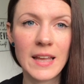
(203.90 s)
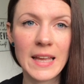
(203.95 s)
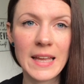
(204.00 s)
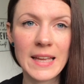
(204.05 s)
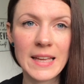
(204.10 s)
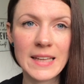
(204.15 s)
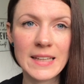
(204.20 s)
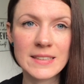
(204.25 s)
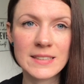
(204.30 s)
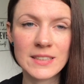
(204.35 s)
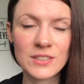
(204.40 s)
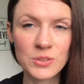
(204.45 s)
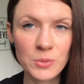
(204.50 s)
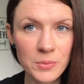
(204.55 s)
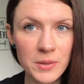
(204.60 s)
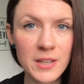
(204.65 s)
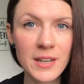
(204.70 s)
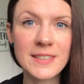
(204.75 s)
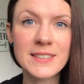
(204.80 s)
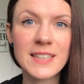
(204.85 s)
is
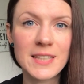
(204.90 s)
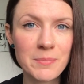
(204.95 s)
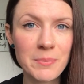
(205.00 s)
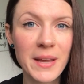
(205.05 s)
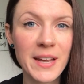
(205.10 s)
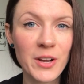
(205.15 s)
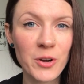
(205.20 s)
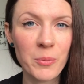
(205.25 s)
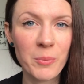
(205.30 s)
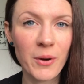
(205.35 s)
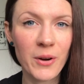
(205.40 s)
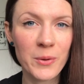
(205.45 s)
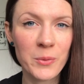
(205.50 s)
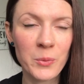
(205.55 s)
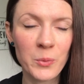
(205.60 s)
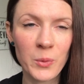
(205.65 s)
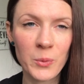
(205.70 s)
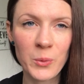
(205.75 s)
something I did pick up on,